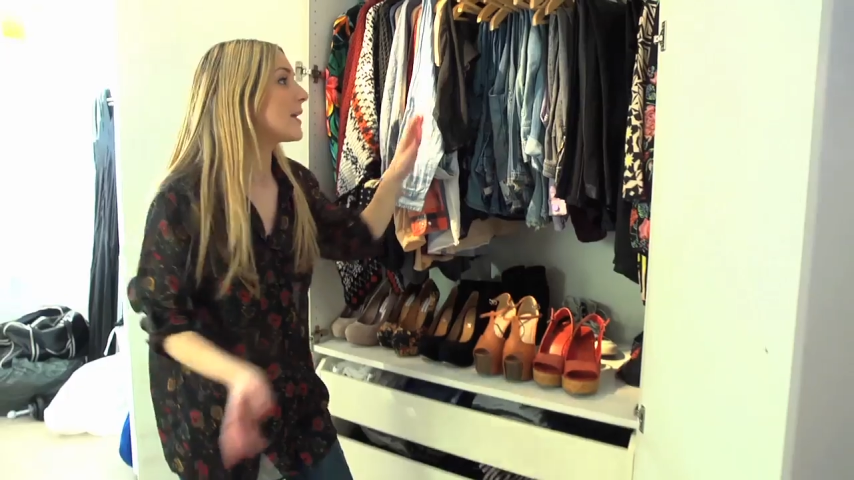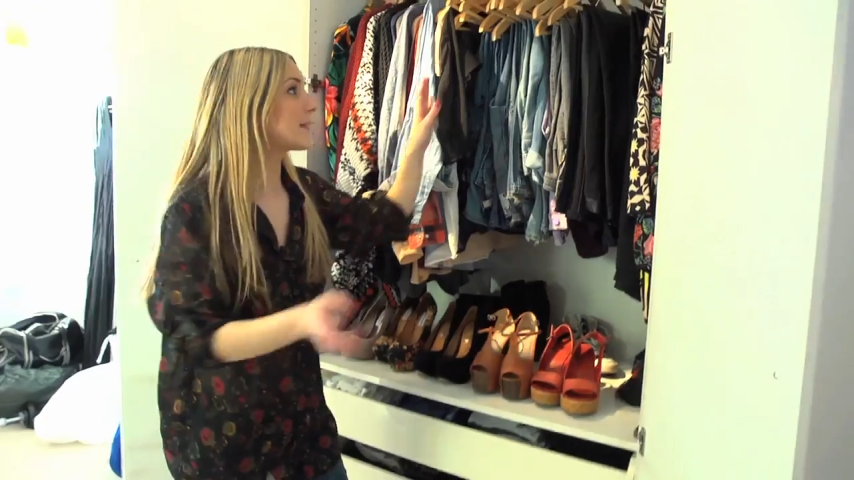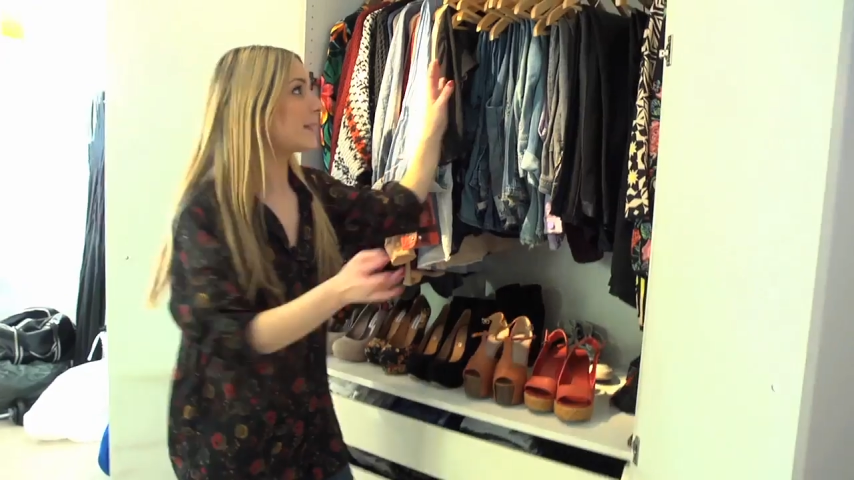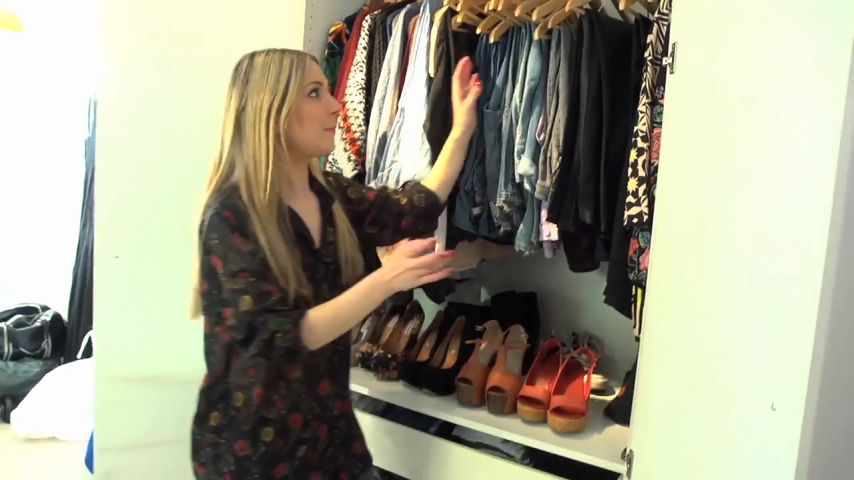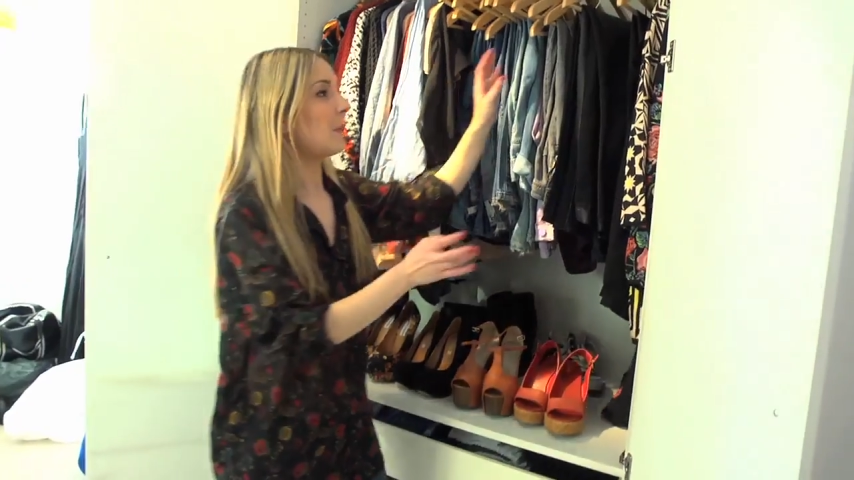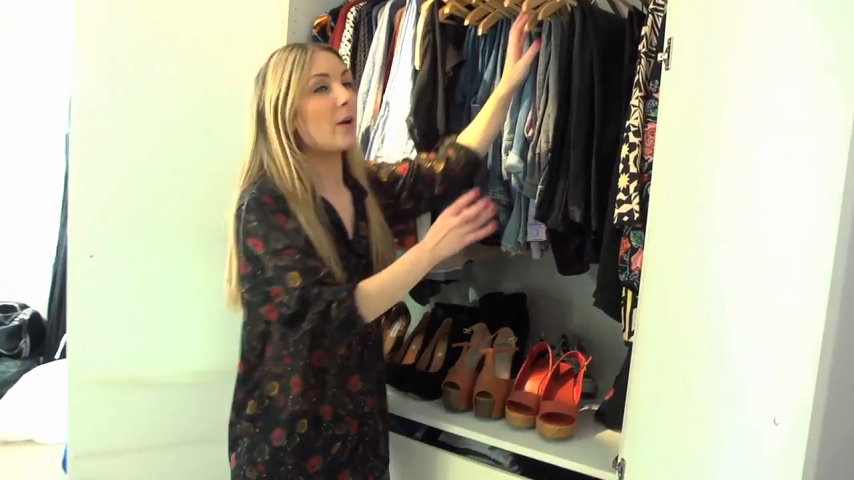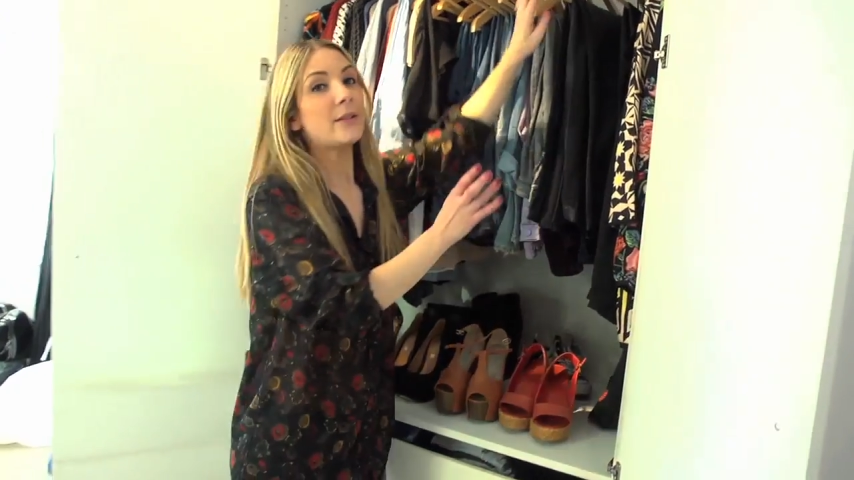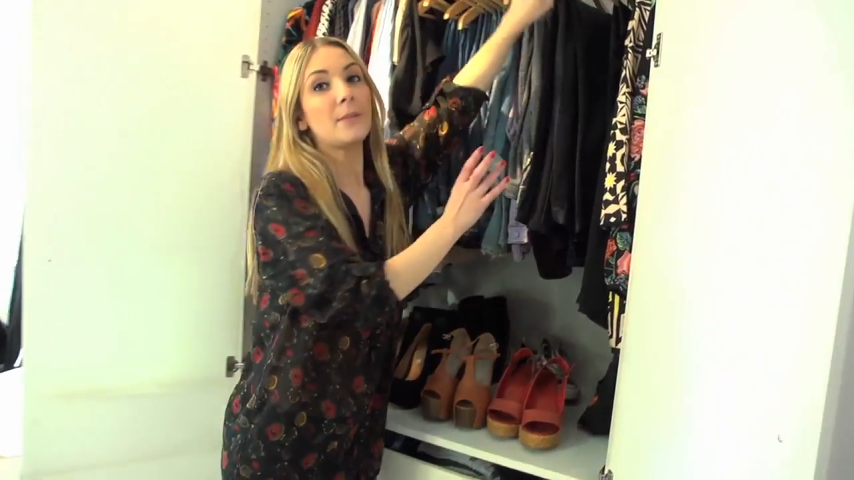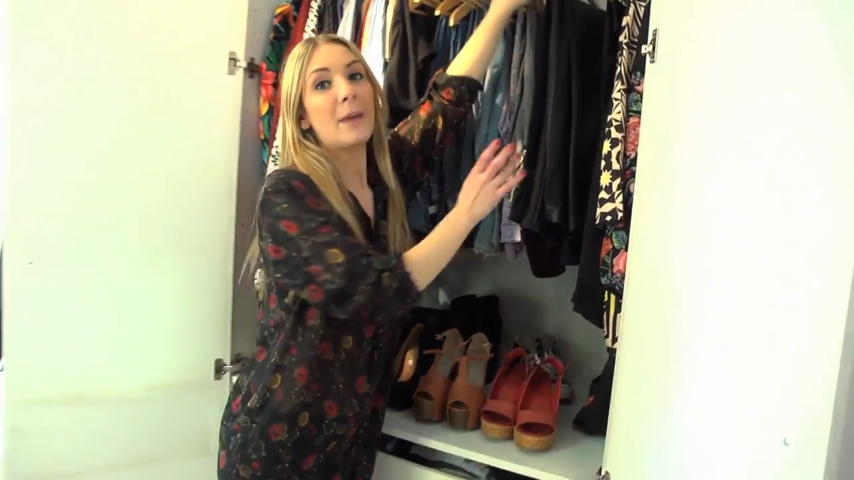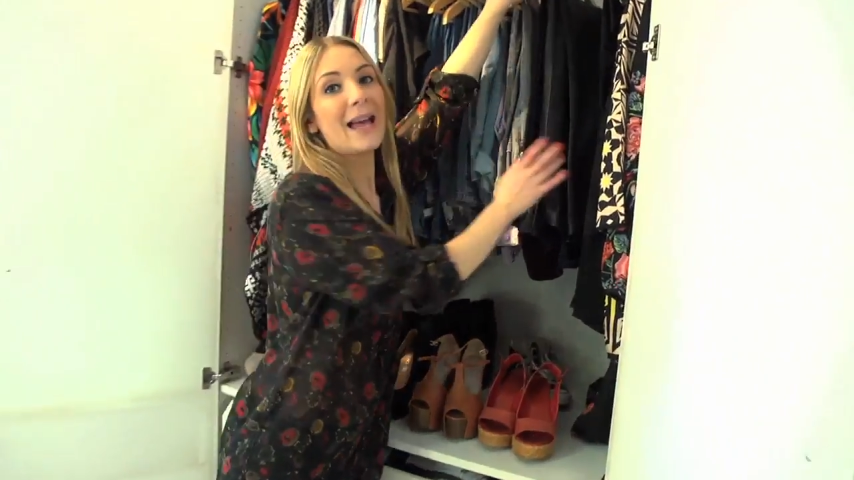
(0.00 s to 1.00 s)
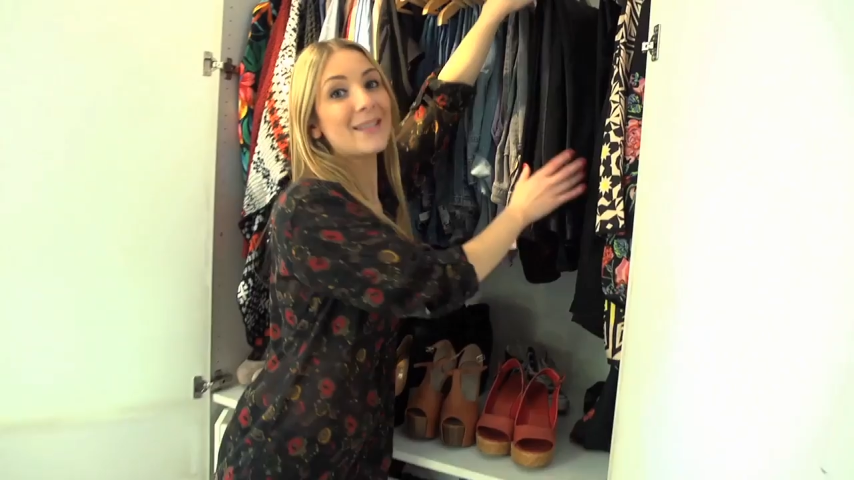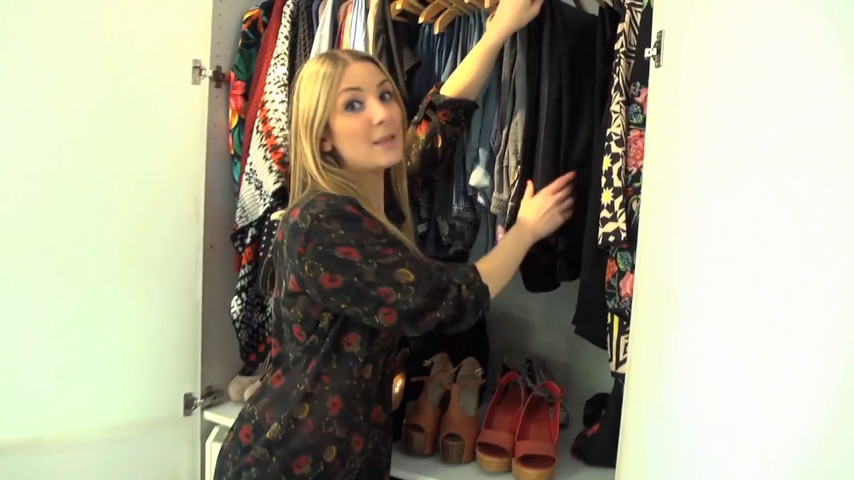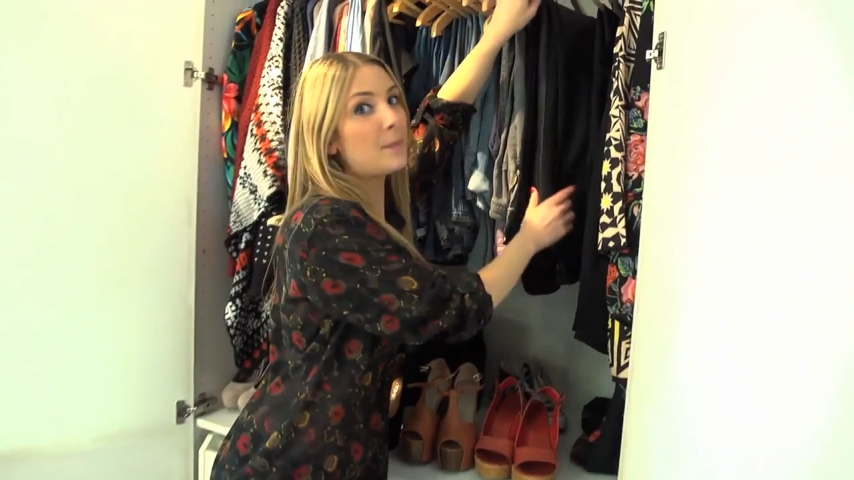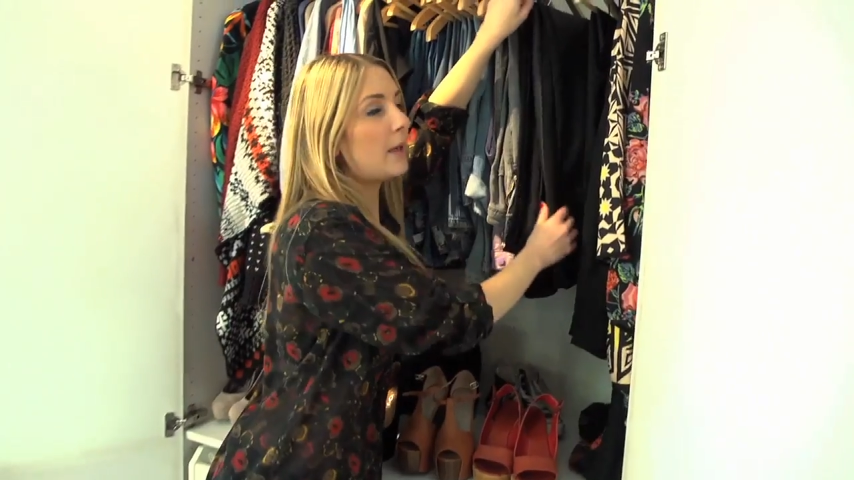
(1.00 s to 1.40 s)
Staple item has to